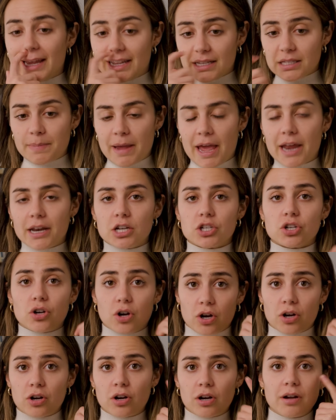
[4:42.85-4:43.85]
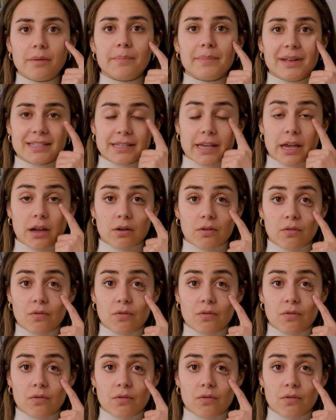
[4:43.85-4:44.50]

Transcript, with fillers: In Spanish, ojo means like